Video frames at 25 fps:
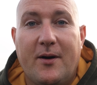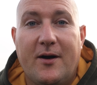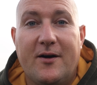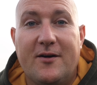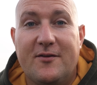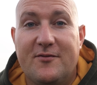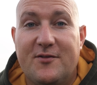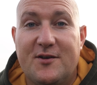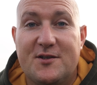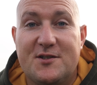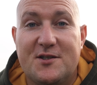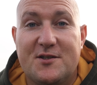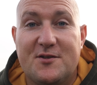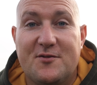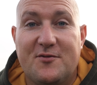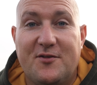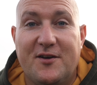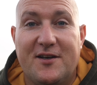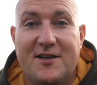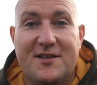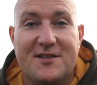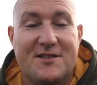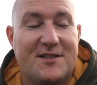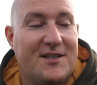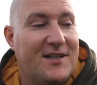But fish is a
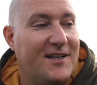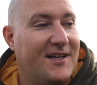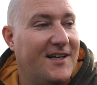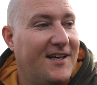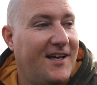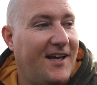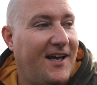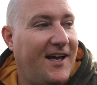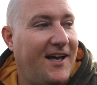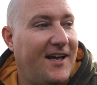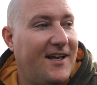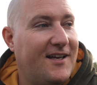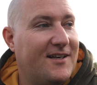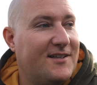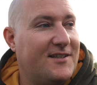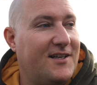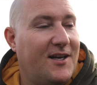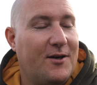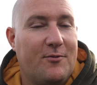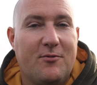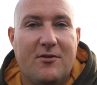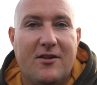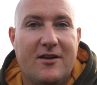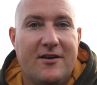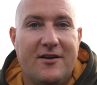fish. And
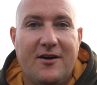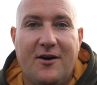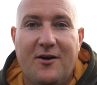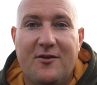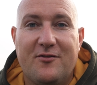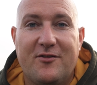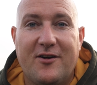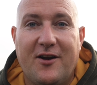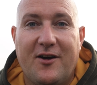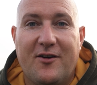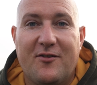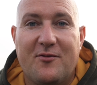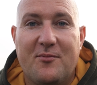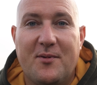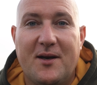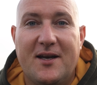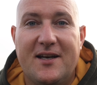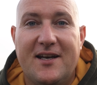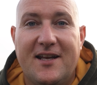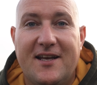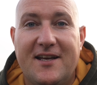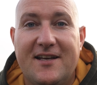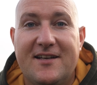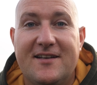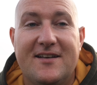yeah, within half an hour of
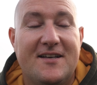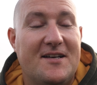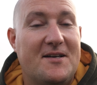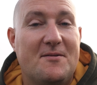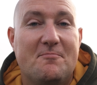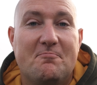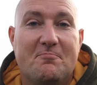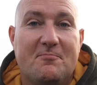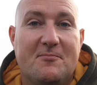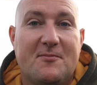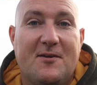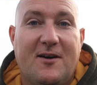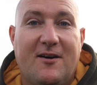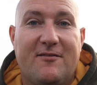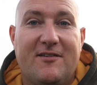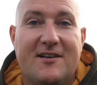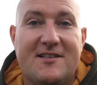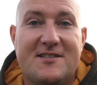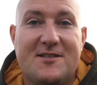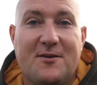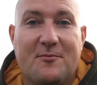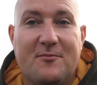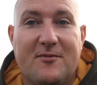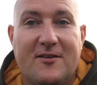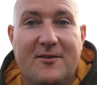being here, I've
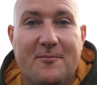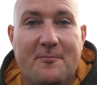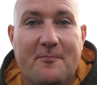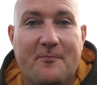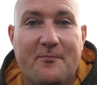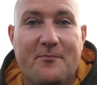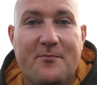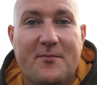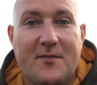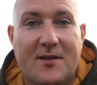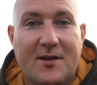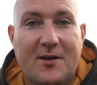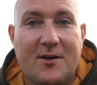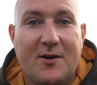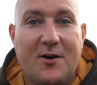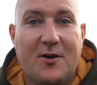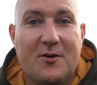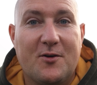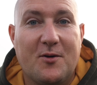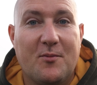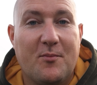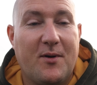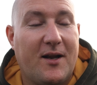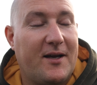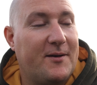had something.
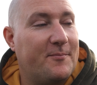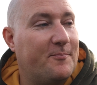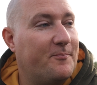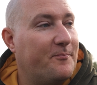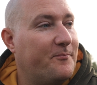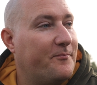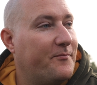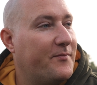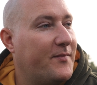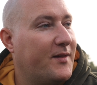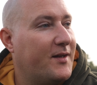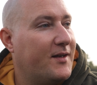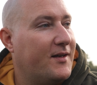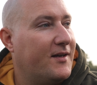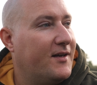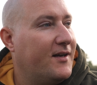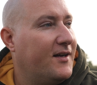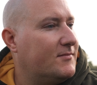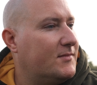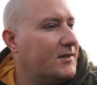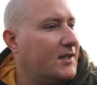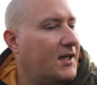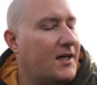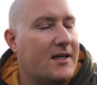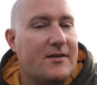Can't complain.
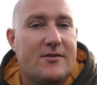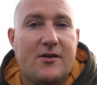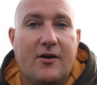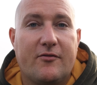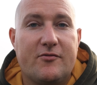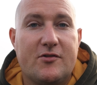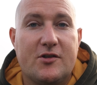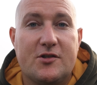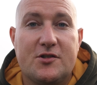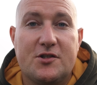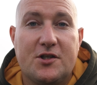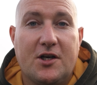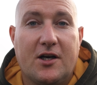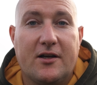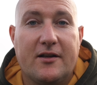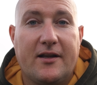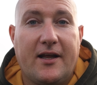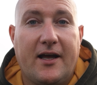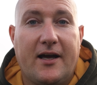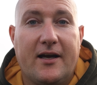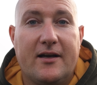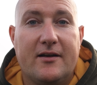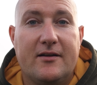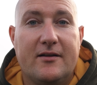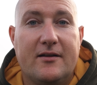Yeah, so I've just chucked
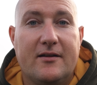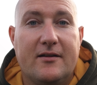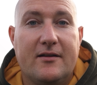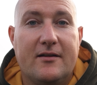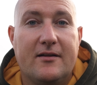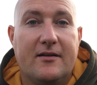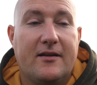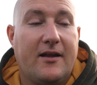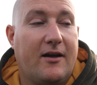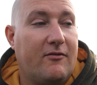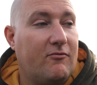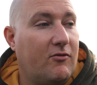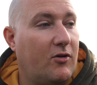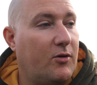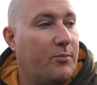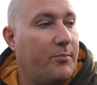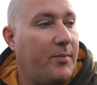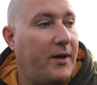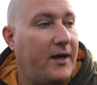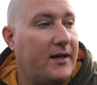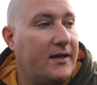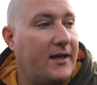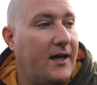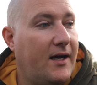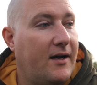that rod
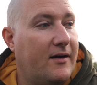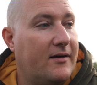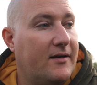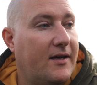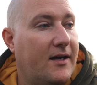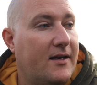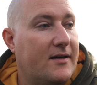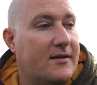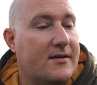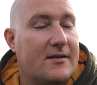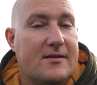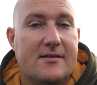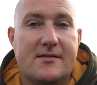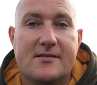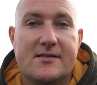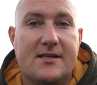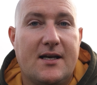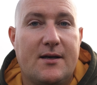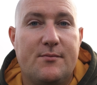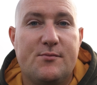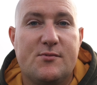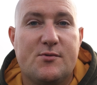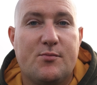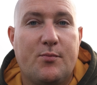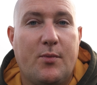back out again,
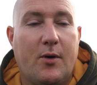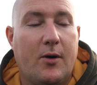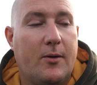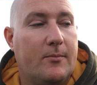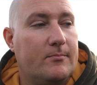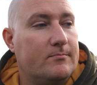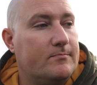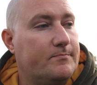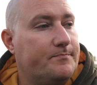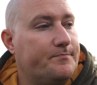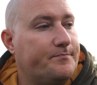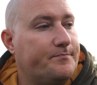same spot.